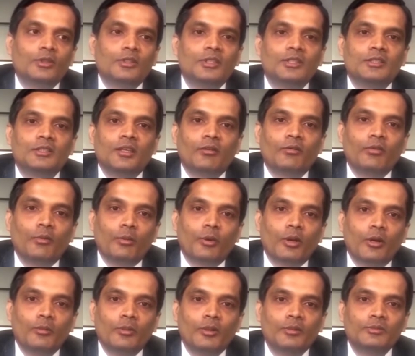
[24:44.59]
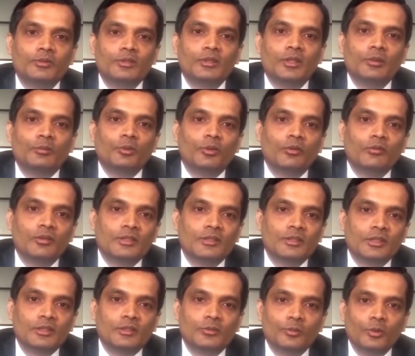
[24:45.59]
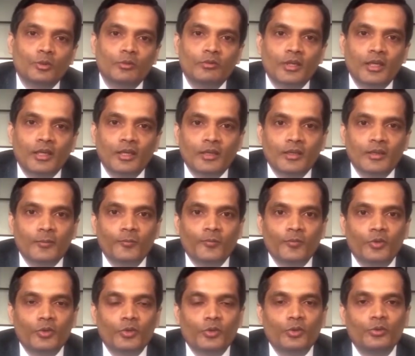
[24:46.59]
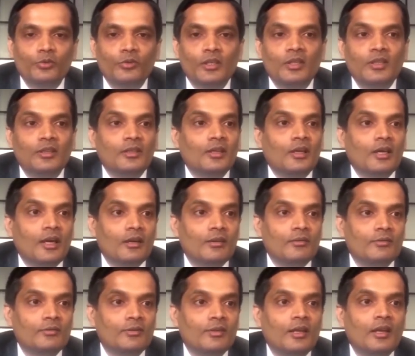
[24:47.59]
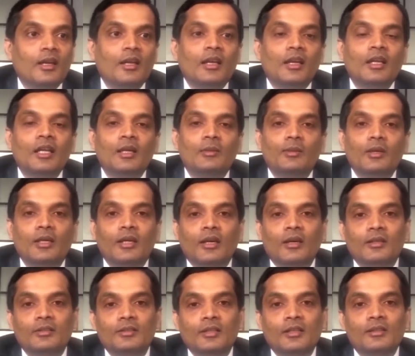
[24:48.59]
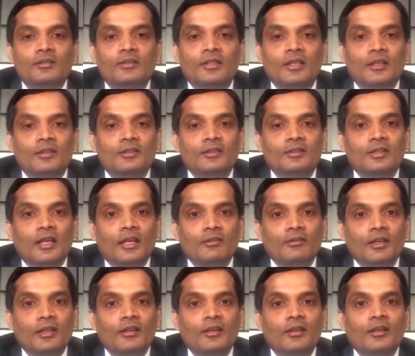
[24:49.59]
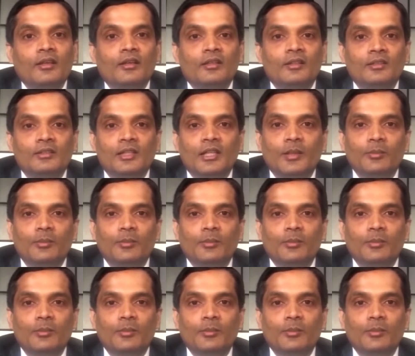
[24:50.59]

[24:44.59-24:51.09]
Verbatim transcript: It depends on the duration of back pain. I don't know why you already are talking about disc prolapse because